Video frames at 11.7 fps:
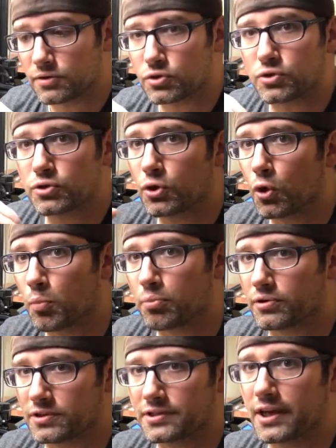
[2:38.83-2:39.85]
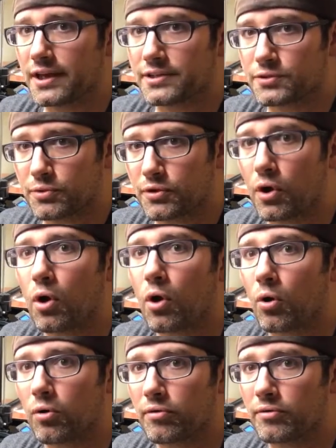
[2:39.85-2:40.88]
so precise with
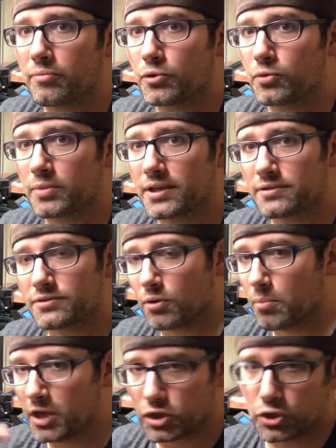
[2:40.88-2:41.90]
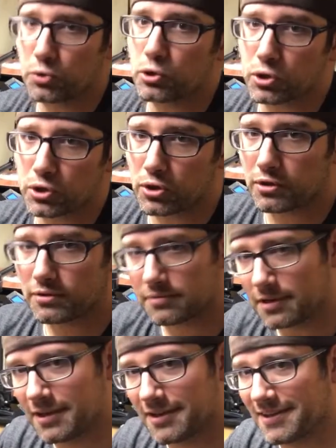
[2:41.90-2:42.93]
all of the movement, so it makes you
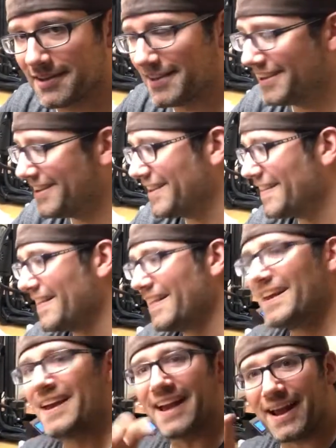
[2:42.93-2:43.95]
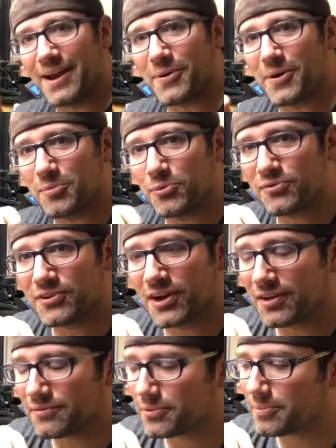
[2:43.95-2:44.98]
look good. Anyway, moving
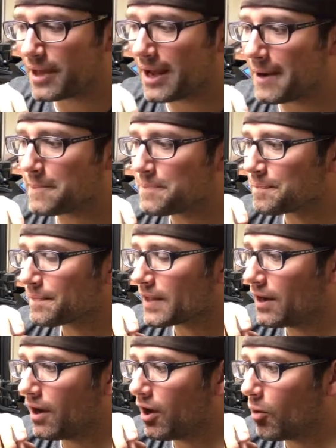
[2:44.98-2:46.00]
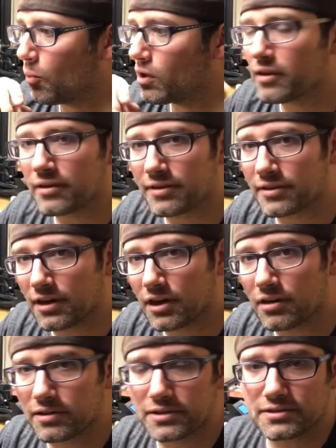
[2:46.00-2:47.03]
on from that, one of
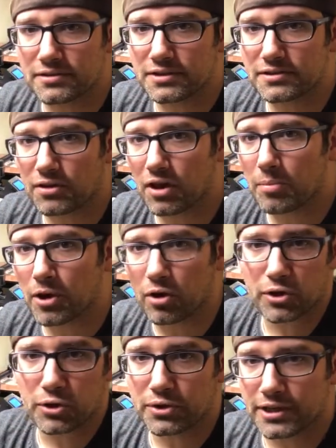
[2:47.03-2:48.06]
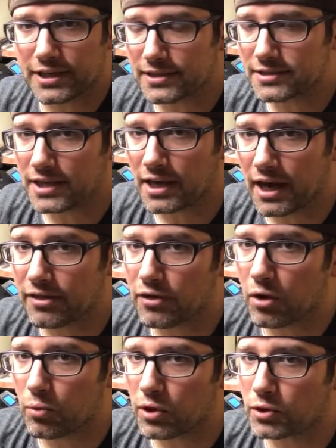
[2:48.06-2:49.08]
the let's talk about all the good things that I
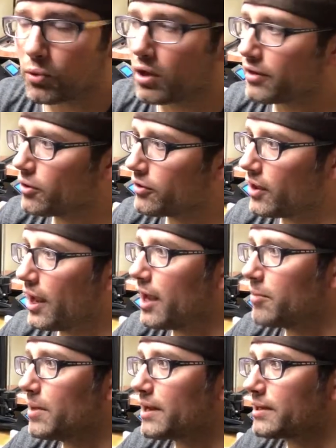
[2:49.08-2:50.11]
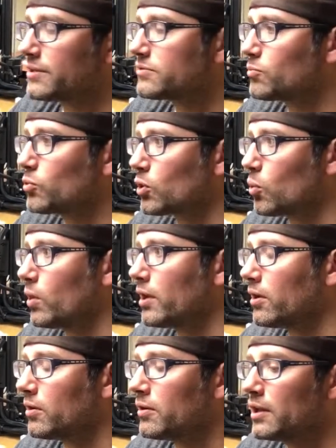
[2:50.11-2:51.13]
thought worked well. I thought the head mechanism worked
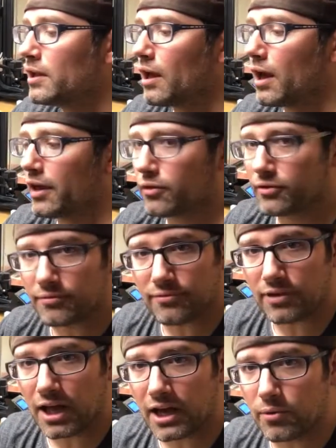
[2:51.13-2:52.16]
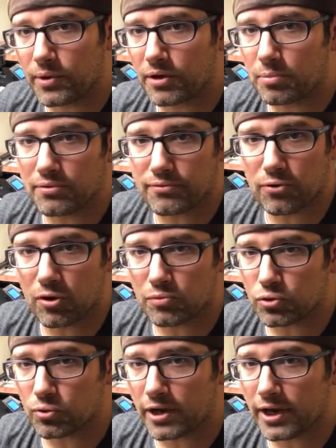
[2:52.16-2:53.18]
well. I thought the flywheel
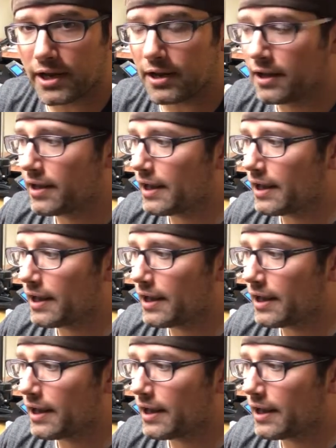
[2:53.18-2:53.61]
performed great,